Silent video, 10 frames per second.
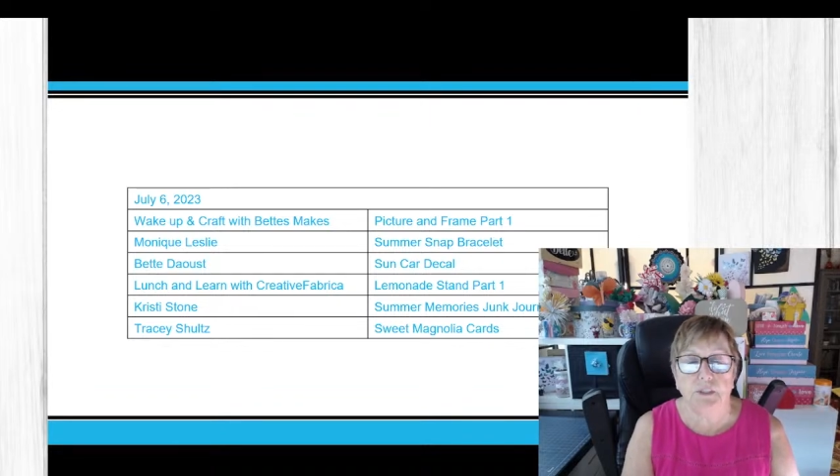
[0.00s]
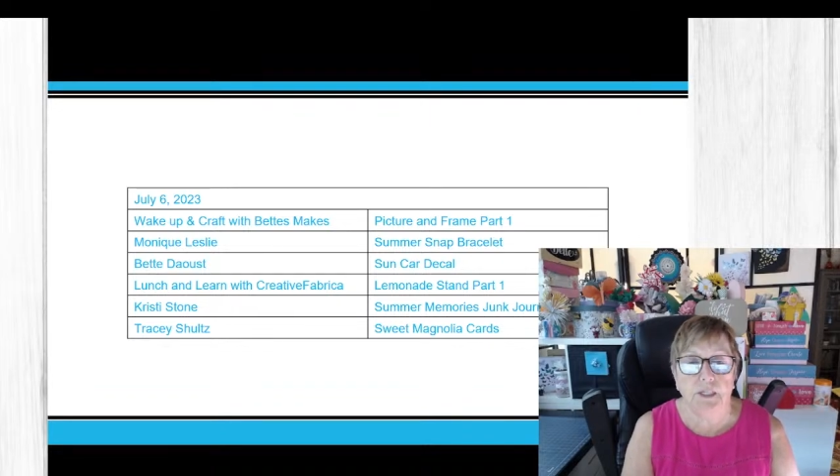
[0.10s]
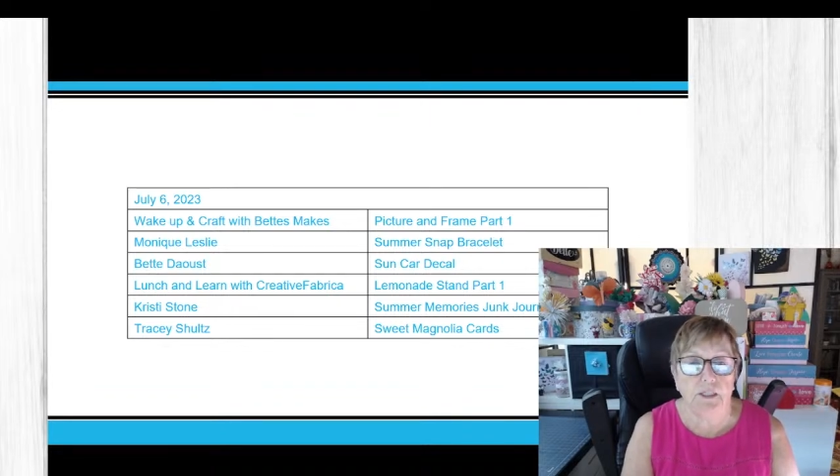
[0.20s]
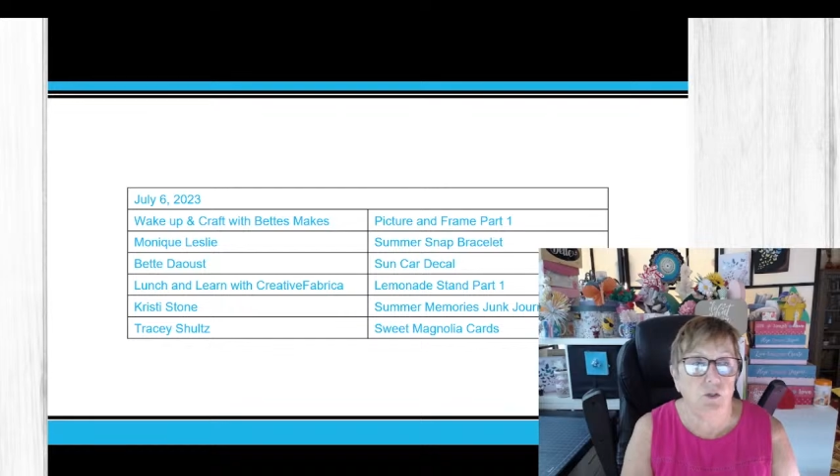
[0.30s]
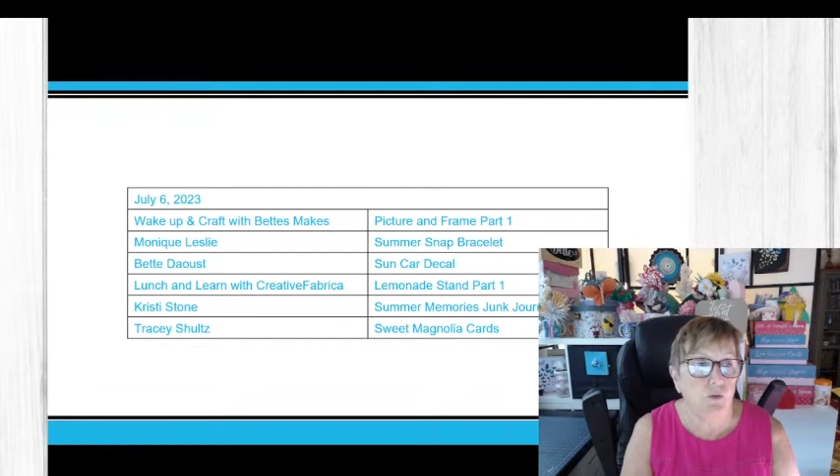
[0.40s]
And
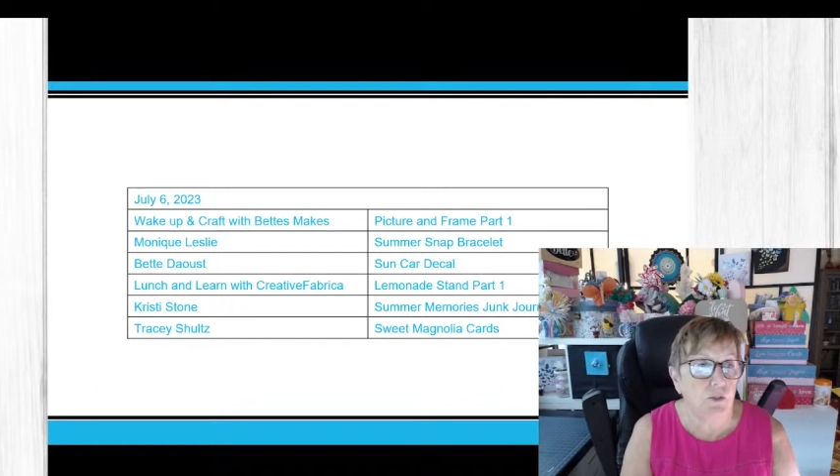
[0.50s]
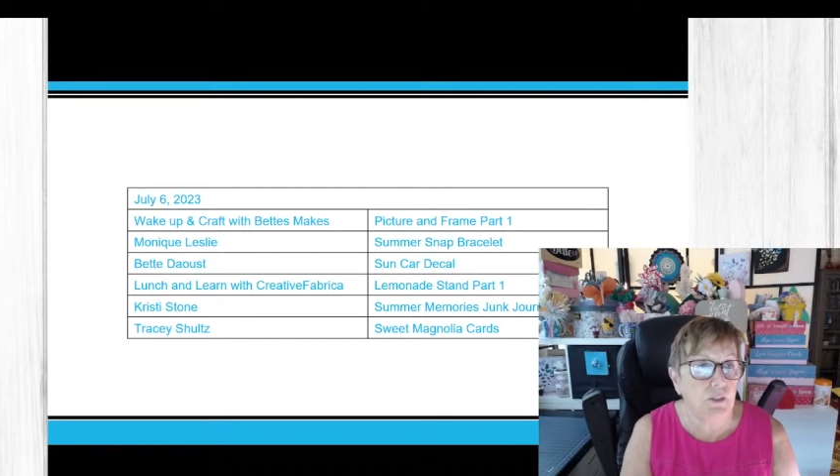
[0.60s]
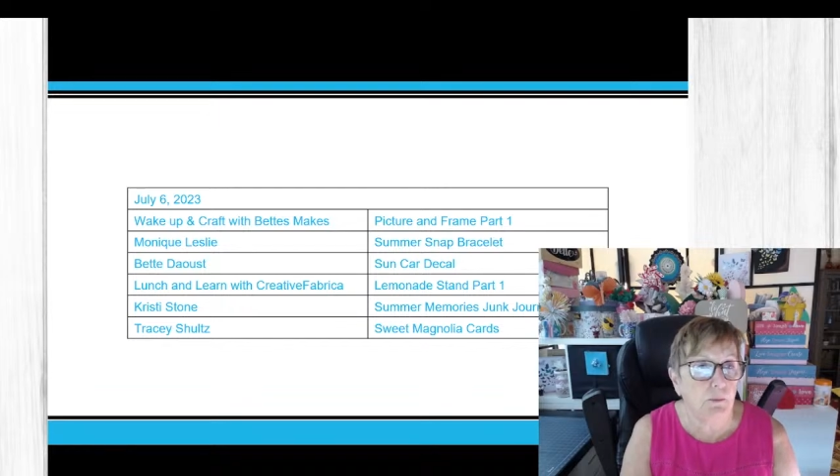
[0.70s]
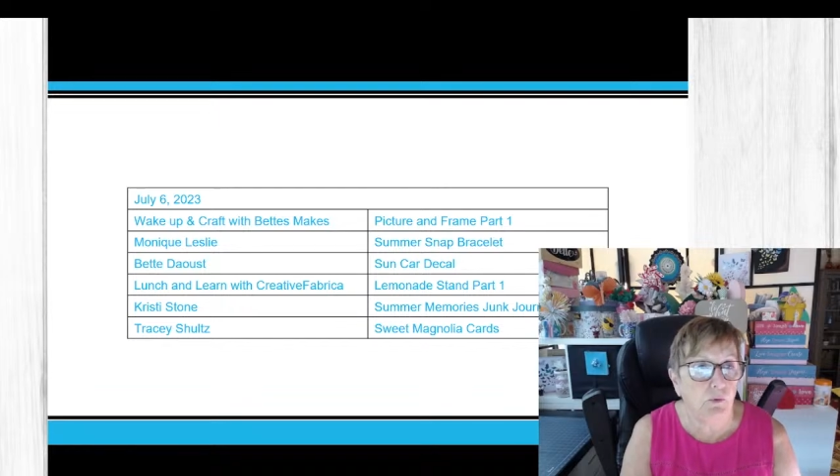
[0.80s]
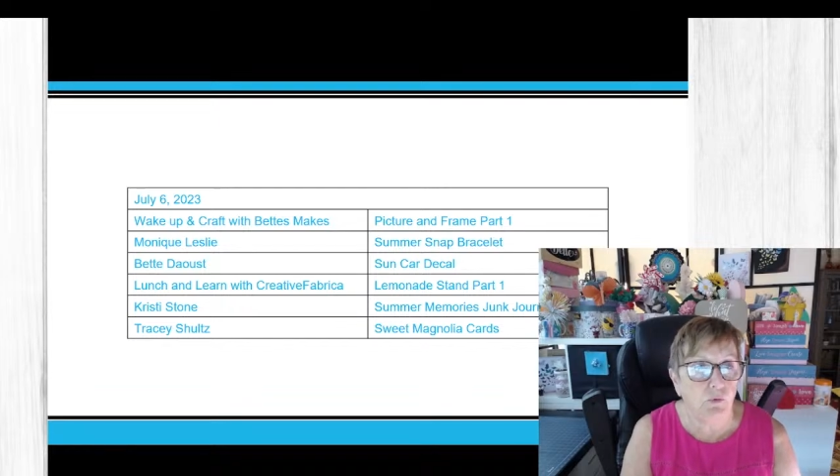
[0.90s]
I noticed
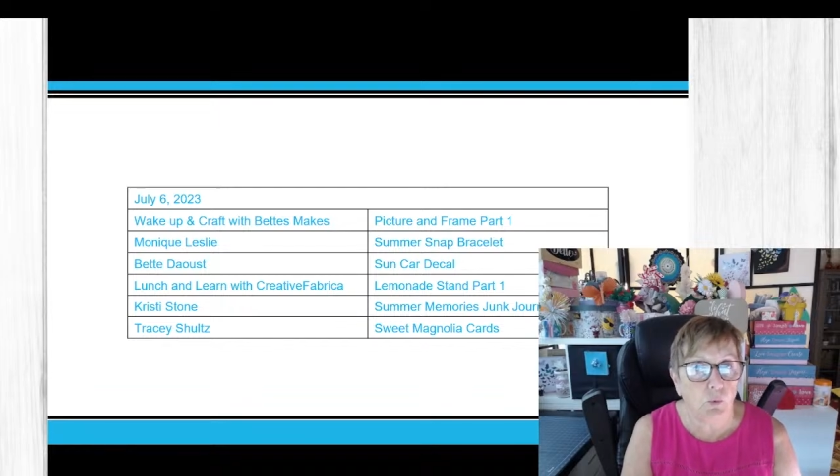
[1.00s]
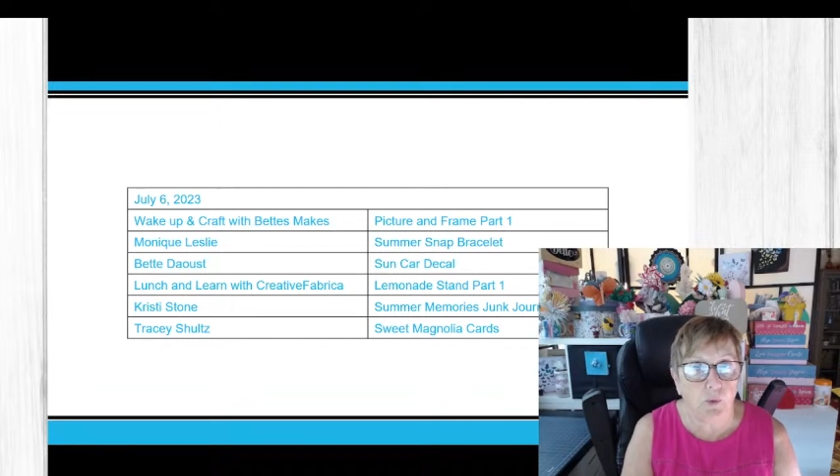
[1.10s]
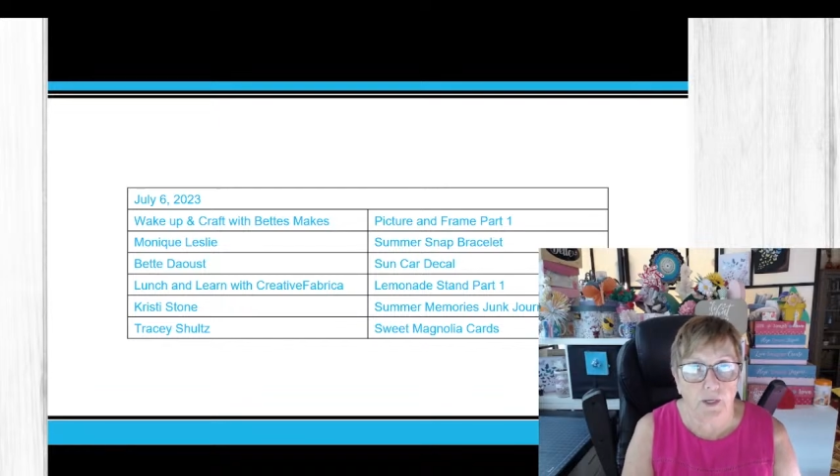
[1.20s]
some of you were